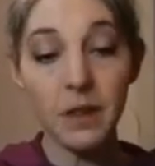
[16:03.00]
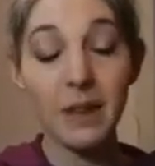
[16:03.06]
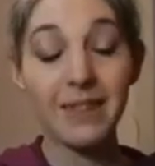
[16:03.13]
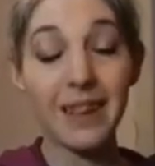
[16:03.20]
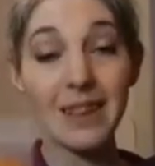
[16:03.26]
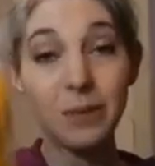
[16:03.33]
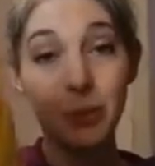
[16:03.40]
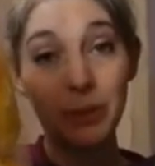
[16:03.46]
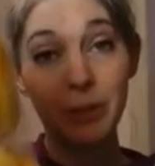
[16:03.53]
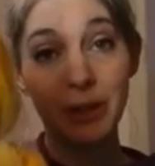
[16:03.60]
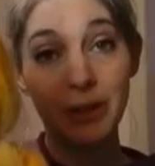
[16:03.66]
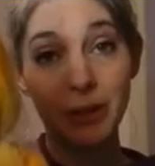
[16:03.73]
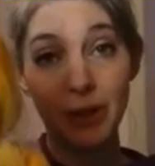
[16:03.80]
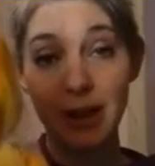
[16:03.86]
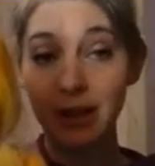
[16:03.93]
that's what I'm
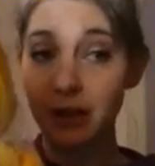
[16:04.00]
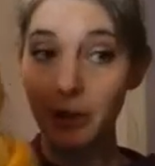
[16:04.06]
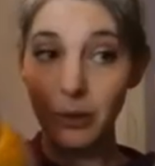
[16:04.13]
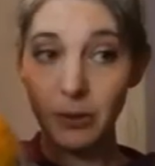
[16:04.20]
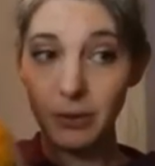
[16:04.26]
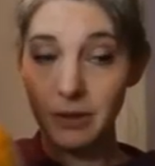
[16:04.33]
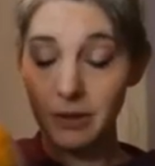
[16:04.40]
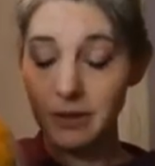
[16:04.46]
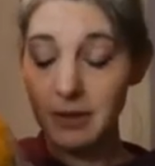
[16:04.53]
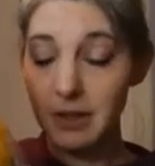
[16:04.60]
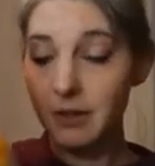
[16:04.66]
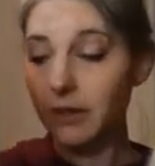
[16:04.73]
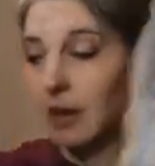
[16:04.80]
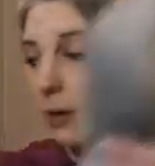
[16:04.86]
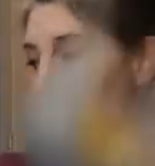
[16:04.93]
going to try and do and see
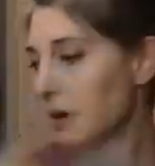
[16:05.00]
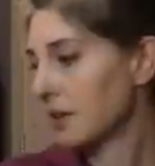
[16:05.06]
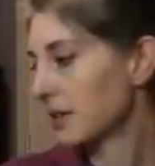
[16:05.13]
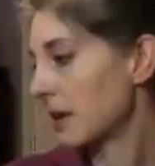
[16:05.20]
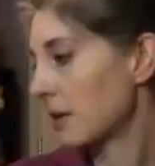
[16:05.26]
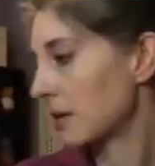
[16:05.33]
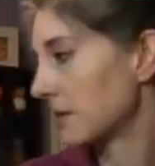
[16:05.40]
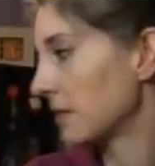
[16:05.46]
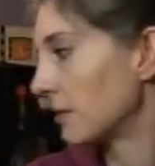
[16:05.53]
if that works out as a